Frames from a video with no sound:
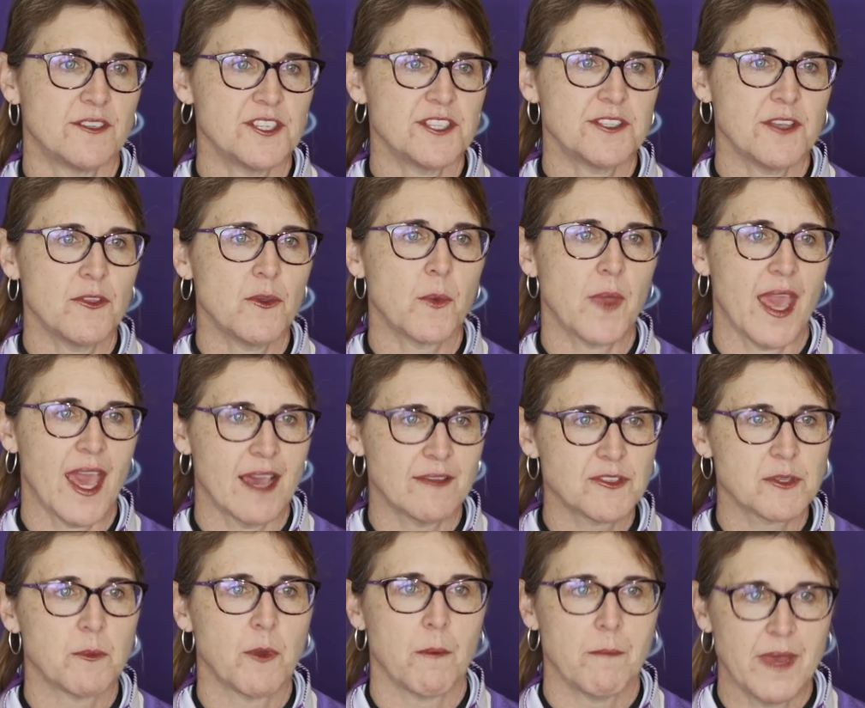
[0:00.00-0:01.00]
just so that we have
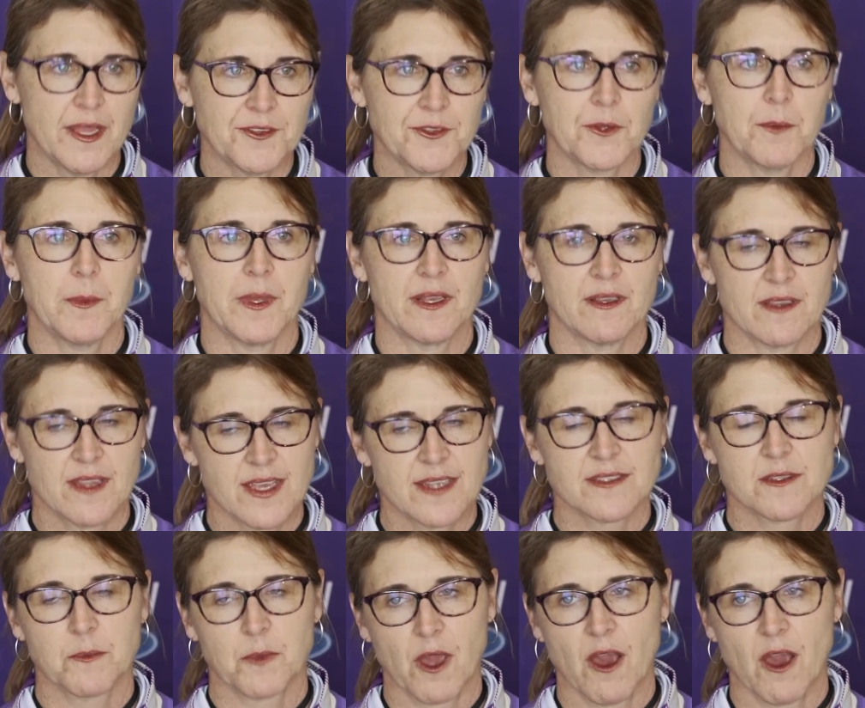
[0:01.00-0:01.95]
some momentum and get some